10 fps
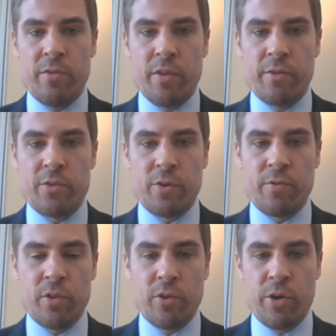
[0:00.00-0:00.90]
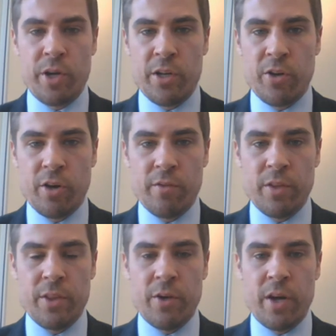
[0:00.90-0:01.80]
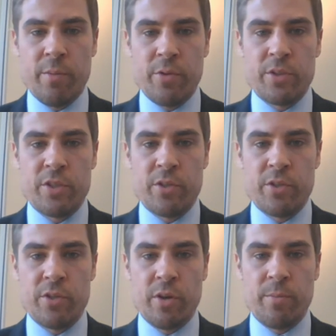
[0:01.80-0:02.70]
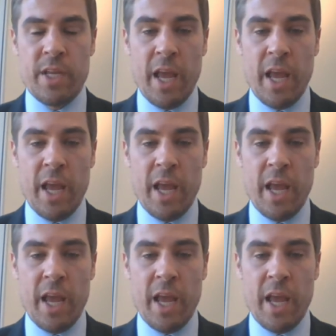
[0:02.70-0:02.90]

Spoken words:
of sort of the learning curve that they're able to